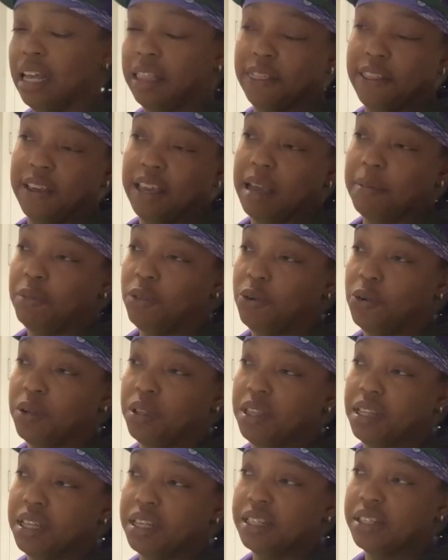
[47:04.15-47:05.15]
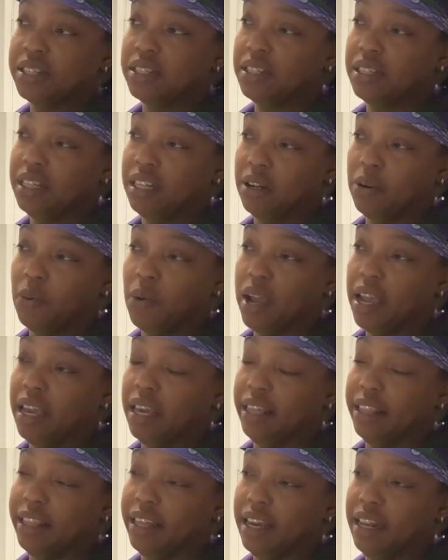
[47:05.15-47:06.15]
I think I'm doing this in a
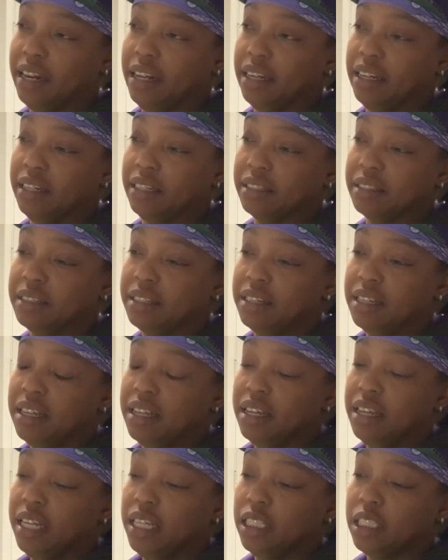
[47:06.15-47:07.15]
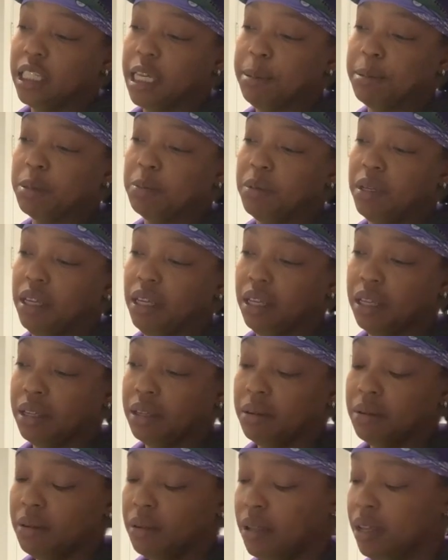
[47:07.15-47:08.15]
way that keeps me
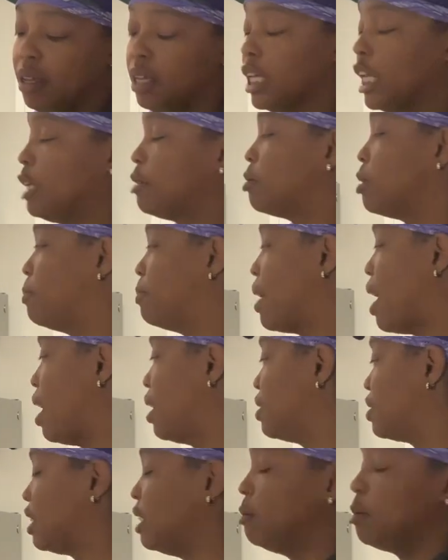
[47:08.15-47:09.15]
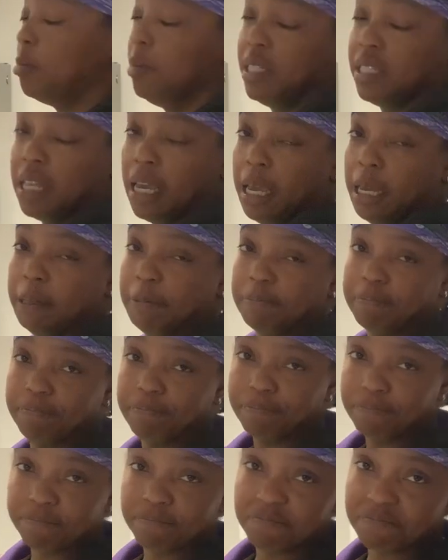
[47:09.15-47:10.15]
keeps me balanced, keeps me sane,
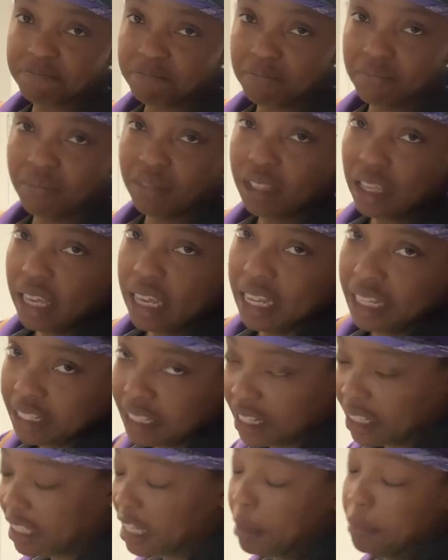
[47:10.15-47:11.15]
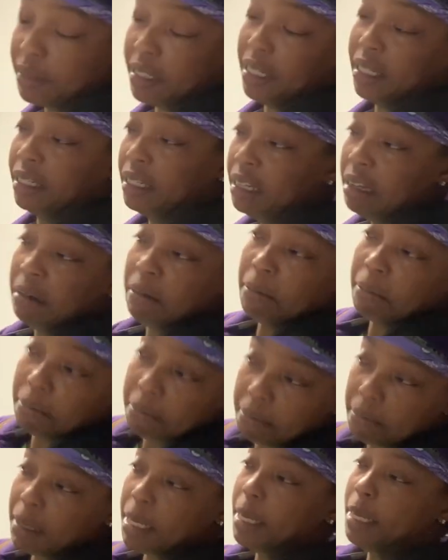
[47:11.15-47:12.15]
and keeps it
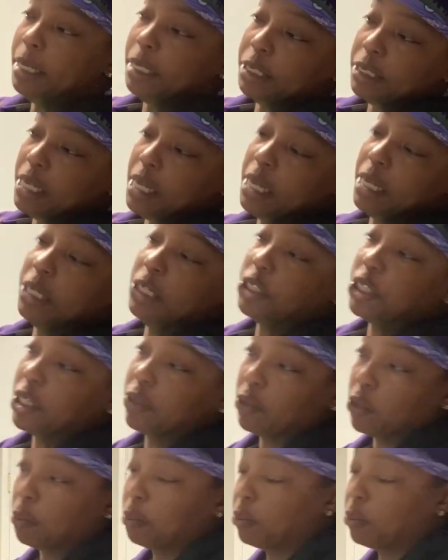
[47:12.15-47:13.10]
in general